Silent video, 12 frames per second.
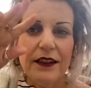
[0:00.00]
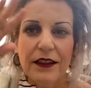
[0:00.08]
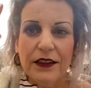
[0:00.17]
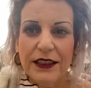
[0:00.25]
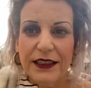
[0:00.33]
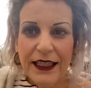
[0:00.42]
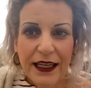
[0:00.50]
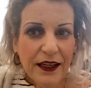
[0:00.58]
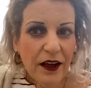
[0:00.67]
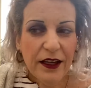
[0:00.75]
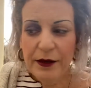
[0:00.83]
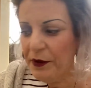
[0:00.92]
Skinny
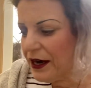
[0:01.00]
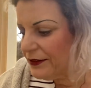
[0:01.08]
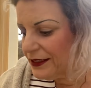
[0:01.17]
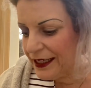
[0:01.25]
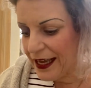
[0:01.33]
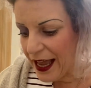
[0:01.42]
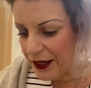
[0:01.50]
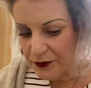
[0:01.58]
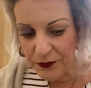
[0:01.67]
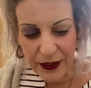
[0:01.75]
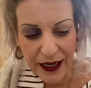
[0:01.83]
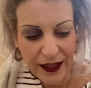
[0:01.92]
eyebrows again.
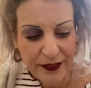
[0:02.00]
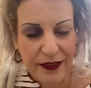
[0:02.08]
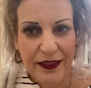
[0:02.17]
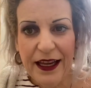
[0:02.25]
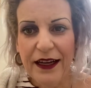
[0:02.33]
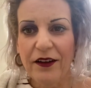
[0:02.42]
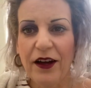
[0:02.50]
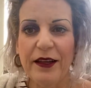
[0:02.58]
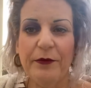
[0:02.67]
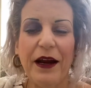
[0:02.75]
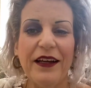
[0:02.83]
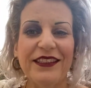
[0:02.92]
We had thin
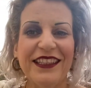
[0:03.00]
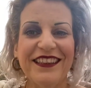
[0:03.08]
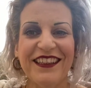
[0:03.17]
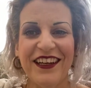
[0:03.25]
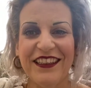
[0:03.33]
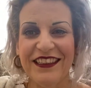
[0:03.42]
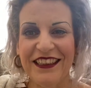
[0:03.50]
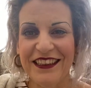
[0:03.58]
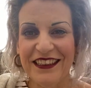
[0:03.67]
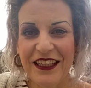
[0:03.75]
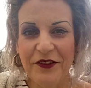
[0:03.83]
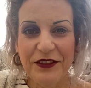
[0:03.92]
eyebrows in the
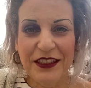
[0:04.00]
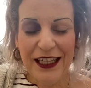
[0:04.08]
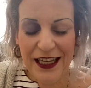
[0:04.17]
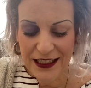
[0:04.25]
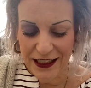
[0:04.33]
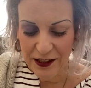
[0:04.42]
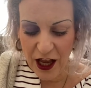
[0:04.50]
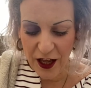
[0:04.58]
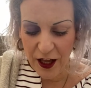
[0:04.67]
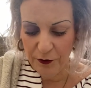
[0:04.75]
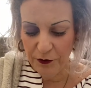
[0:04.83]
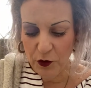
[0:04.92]
1970s.
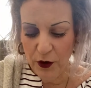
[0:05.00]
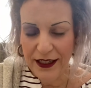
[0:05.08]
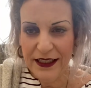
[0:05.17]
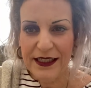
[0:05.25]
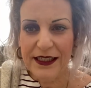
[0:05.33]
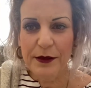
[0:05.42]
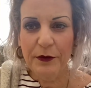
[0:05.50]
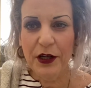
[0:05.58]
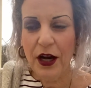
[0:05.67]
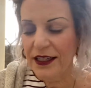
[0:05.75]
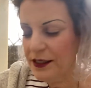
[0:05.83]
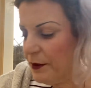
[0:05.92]
Quite similar.
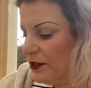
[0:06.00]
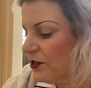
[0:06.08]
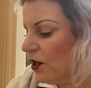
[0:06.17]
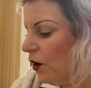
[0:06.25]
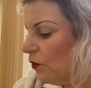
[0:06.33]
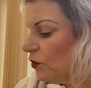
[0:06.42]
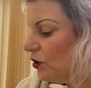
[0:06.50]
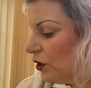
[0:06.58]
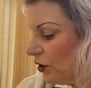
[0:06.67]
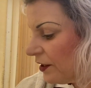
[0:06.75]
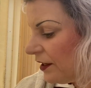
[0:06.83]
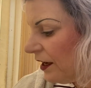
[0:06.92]
I suppose the whole
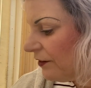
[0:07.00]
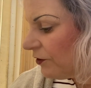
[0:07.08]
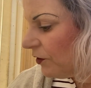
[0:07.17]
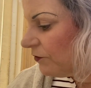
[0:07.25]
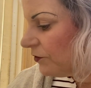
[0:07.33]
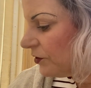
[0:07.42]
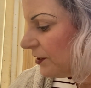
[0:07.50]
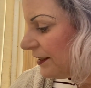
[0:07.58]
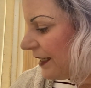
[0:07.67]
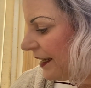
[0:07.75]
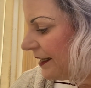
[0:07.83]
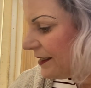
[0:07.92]
look that I've gone for
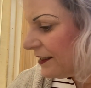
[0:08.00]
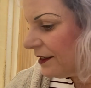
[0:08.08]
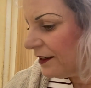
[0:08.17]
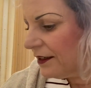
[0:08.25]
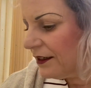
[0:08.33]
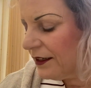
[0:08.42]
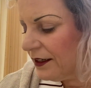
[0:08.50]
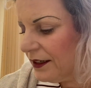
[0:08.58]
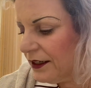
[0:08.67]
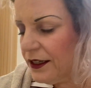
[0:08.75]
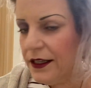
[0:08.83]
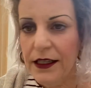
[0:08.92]
today
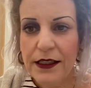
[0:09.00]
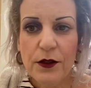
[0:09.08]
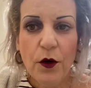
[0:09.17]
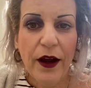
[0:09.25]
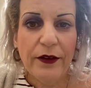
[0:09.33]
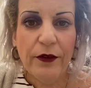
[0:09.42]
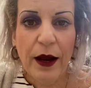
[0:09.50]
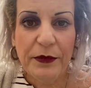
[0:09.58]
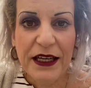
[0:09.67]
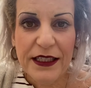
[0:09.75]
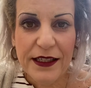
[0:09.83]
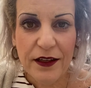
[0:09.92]
is quite
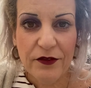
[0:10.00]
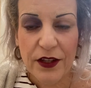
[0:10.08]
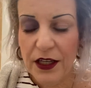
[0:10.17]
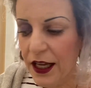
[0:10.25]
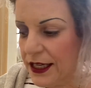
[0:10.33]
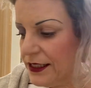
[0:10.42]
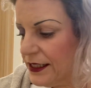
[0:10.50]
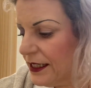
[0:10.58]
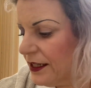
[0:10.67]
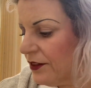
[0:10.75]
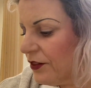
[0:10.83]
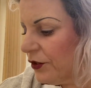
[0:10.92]
reminiscent of the
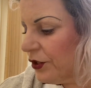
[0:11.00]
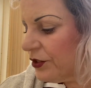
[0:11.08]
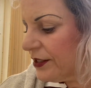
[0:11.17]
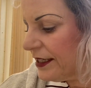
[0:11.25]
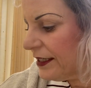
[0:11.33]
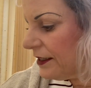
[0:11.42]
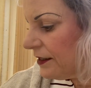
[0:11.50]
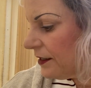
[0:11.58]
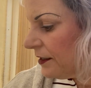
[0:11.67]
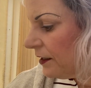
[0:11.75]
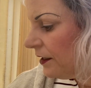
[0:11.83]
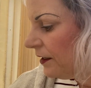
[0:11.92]
1930s
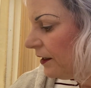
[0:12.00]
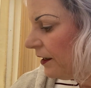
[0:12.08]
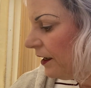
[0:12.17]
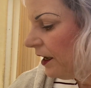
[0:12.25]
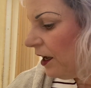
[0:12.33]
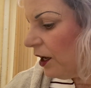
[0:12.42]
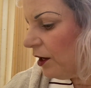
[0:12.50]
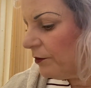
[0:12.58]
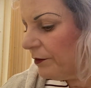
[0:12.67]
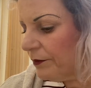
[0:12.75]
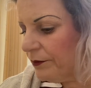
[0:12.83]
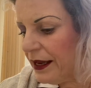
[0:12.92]

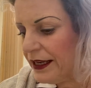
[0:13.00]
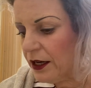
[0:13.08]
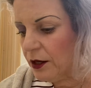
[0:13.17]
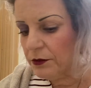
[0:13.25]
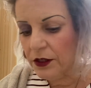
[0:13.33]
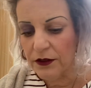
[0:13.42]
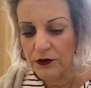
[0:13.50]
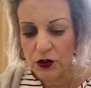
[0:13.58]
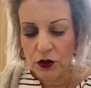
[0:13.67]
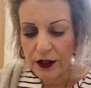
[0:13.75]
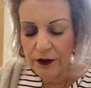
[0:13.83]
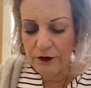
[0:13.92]
makeup look. Just
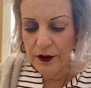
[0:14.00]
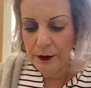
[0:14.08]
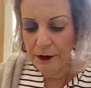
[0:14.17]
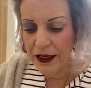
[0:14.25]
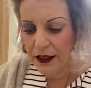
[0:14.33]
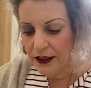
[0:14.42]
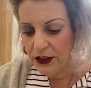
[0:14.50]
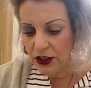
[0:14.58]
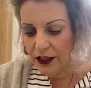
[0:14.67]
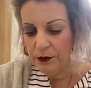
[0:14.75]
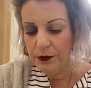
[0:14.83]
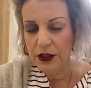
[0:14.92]
trying to find my
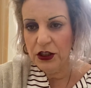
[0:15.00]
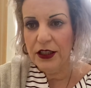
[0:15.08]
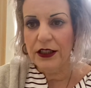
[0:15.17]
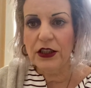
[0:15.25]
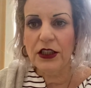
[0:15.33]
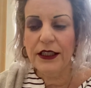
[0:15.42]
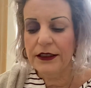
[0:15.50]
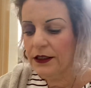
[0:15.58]
eyeshadow brush. There she is.